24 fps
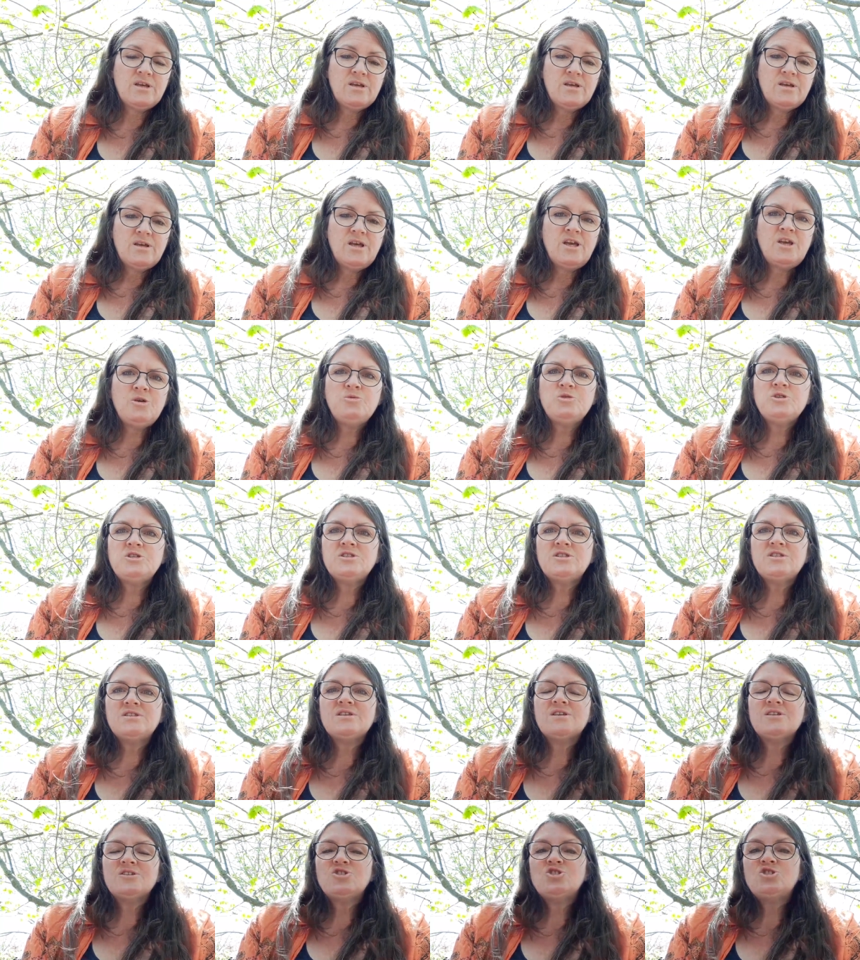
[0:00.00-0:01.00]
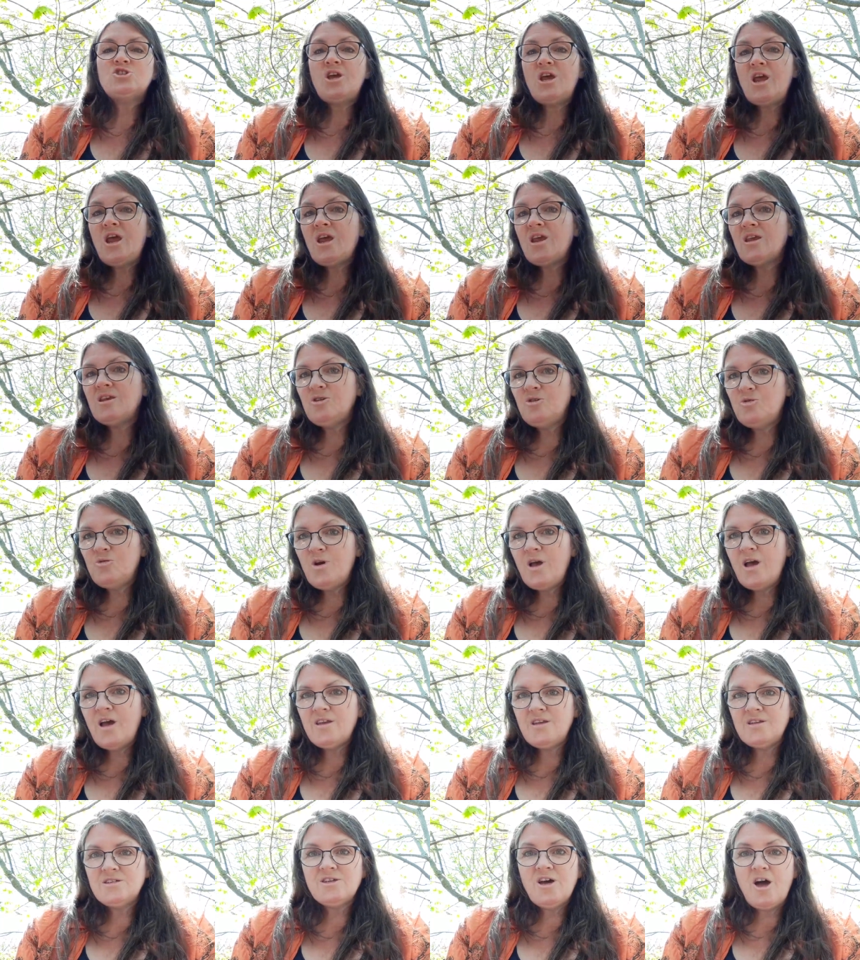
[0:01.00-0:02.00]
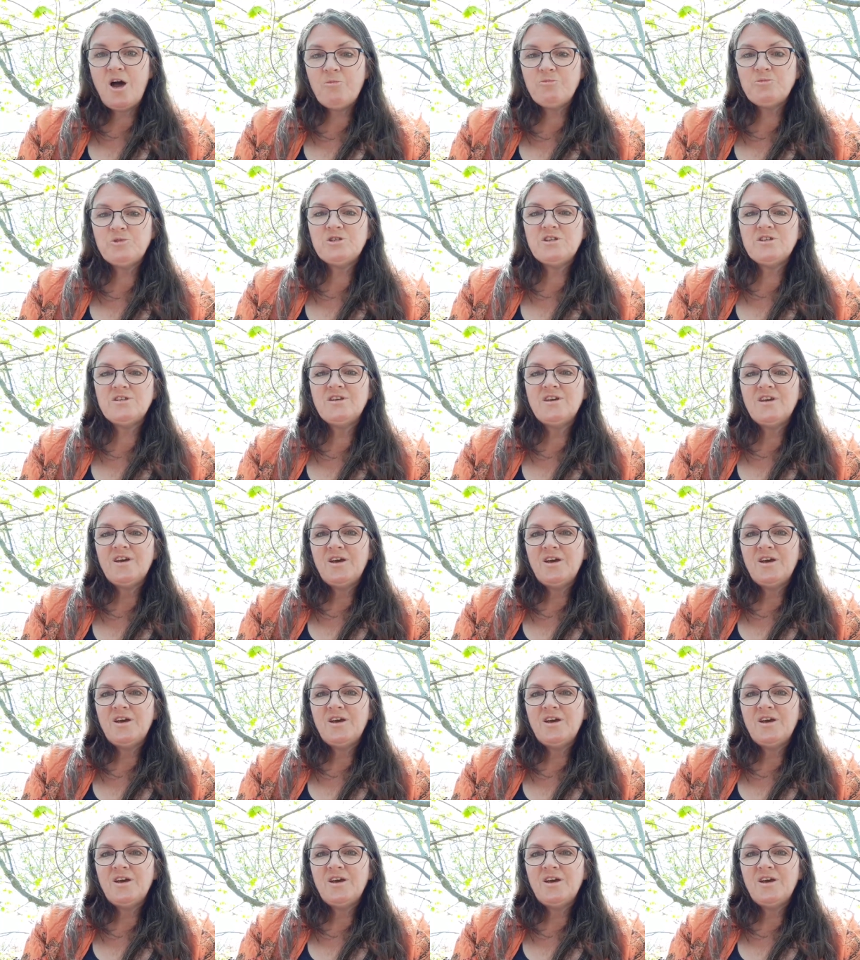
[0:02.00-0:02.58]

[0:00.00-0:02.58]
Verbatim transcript: It was Shane who had adopted